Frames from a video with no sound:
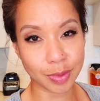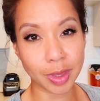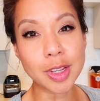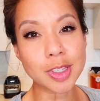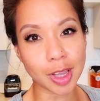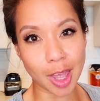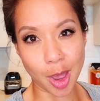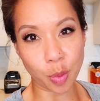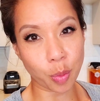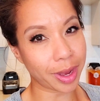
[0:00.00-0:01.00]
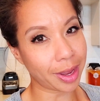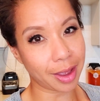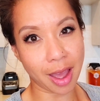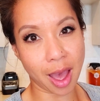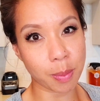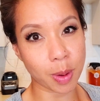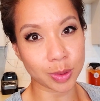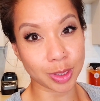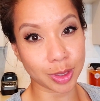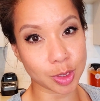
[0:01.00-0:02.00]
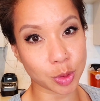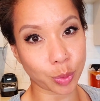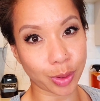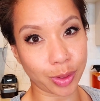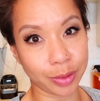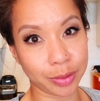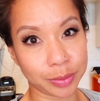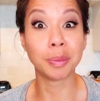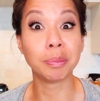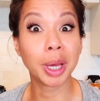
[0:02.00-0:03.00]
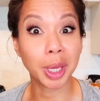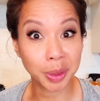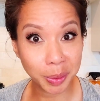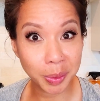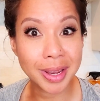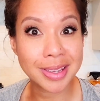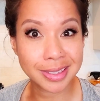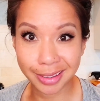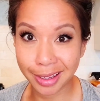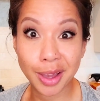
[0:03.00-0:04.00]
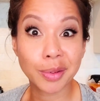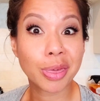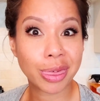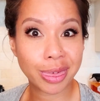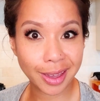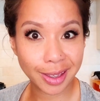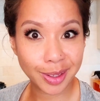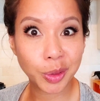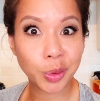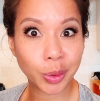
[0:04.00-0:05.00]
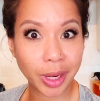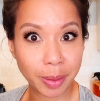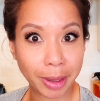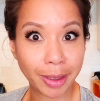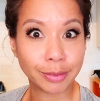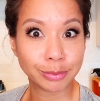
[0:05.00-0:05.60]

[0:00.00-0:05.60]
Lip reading: There's a lot of winning combos in this world, but who doesn't love thick and creamy?